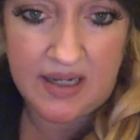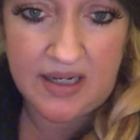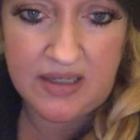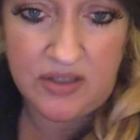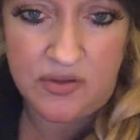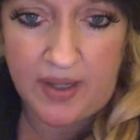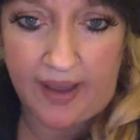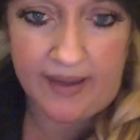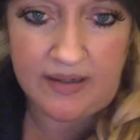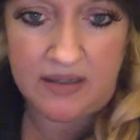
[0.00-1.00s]

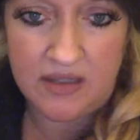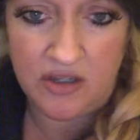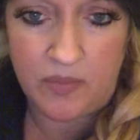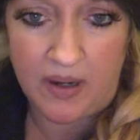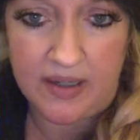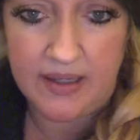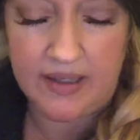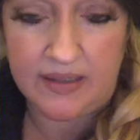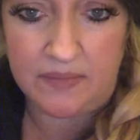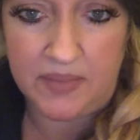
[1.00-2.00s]
your body
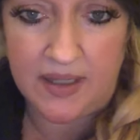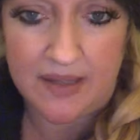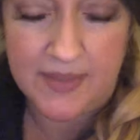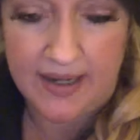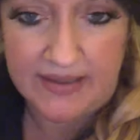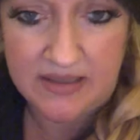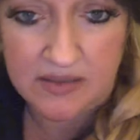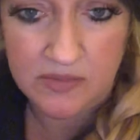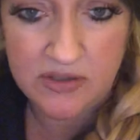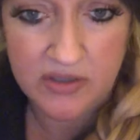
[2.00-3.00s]
can become
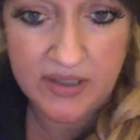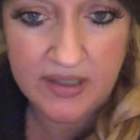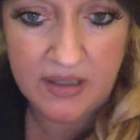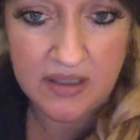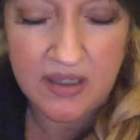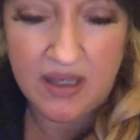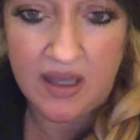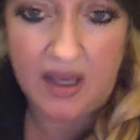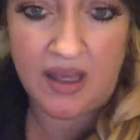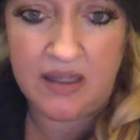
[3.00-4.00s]
accustomed to it,
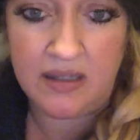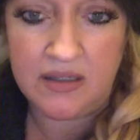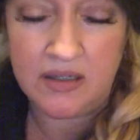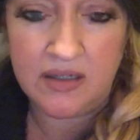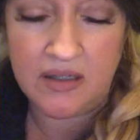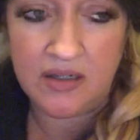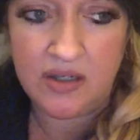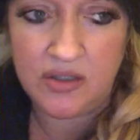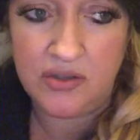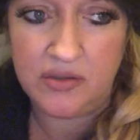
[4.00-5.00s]
and
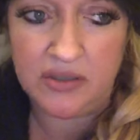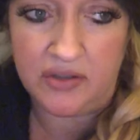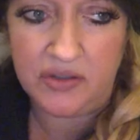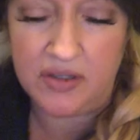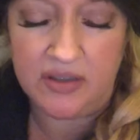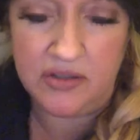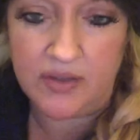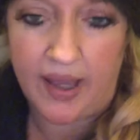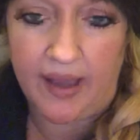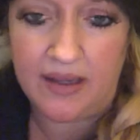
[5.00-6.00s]
you
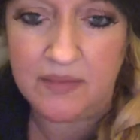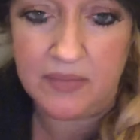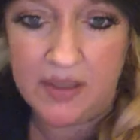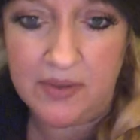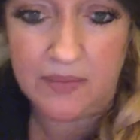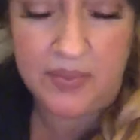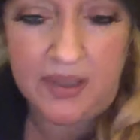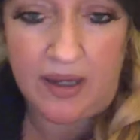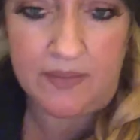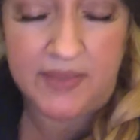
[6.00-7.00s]
can maybe
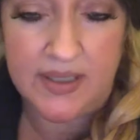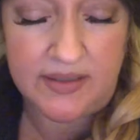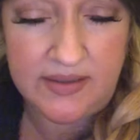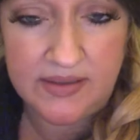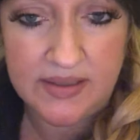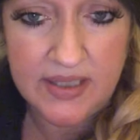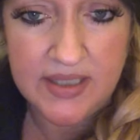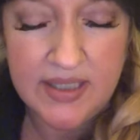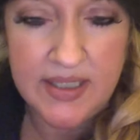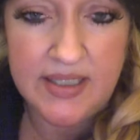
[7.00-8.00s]
become
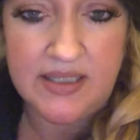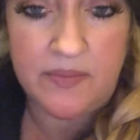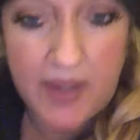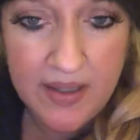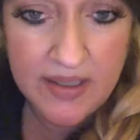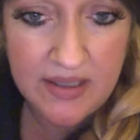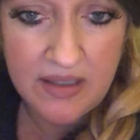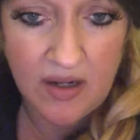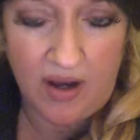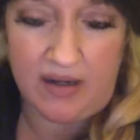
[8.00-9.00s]
dependent
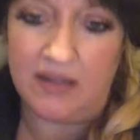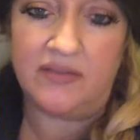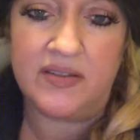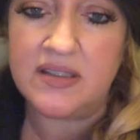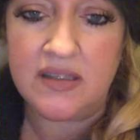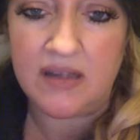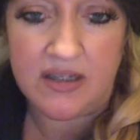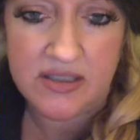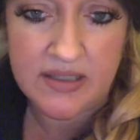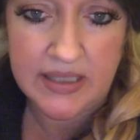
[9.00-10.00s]
on it
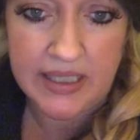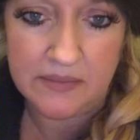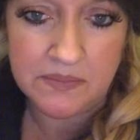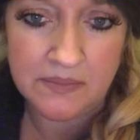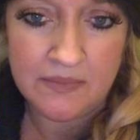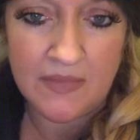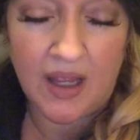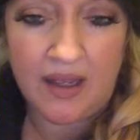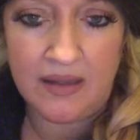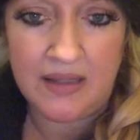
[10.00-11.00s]
physiologically.
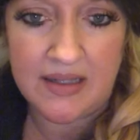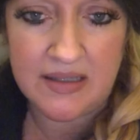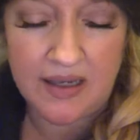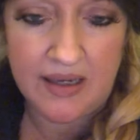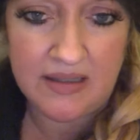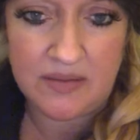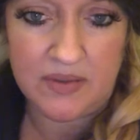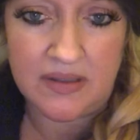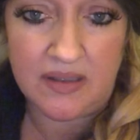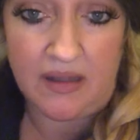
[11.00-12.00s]
And that's the case
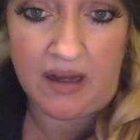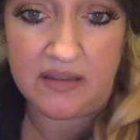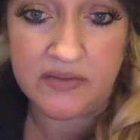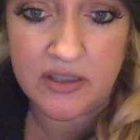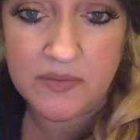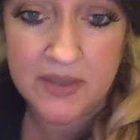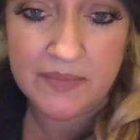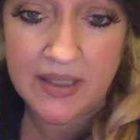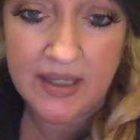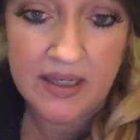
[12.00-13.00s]
with a lot of herbs and
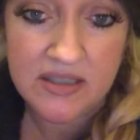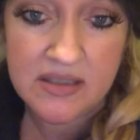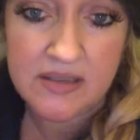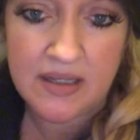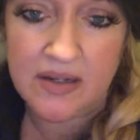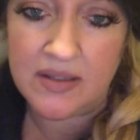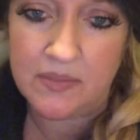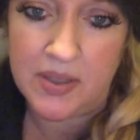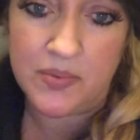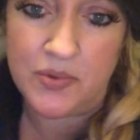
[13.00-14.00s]
medications. I don't think
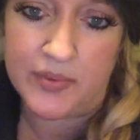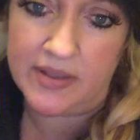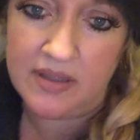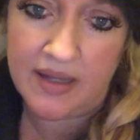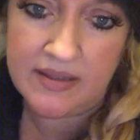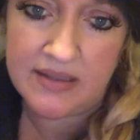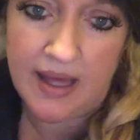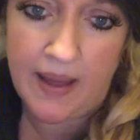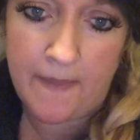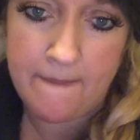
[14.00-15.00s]
people realize that.